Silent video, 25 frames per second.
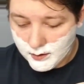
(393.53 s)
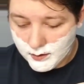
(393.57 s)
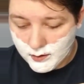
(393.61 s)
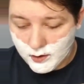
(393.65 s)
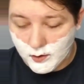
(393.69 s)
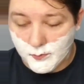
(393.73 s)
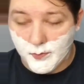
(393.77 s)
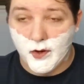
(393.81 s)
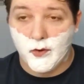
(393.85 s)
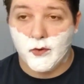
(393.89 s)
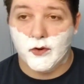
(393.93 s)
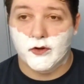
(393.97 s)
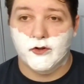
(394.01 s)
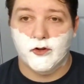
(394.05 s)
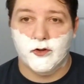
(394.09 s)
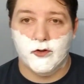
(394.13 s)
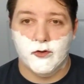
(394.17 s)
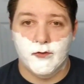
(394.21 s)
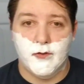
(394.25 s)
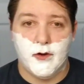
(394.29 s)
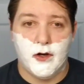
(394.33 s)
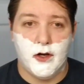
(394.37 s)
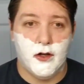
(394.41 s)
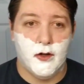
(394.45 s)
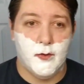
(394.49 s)
you may want to turn your
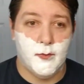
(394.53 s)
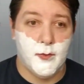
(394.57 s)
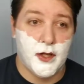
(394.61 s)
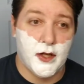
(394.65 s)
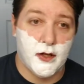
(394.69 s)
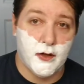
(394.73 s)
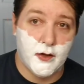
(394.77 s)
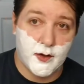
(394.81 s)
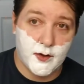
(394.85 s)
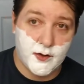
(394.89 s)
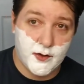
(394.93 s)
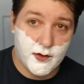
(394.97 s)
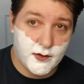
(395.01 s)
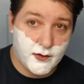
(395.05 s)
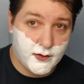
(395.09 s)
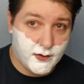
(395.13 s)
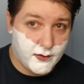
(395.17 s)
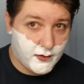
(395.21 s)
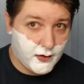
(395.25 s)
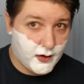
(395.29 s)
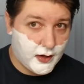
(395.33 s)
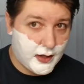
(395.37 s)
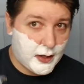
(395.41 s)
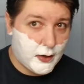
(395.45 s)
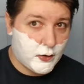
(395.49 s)
volume down because this
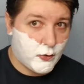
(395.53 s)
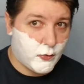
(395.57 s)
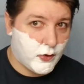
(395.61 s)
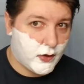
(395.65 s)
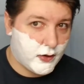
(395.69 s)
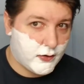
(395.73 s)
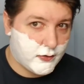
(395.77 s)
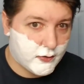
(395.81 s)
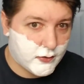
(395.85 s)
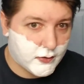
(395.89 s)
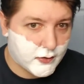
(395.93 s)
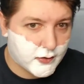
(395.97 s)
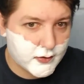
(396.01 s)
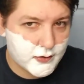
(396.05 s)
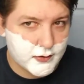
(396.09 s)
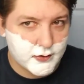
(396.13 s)
is a loud razor.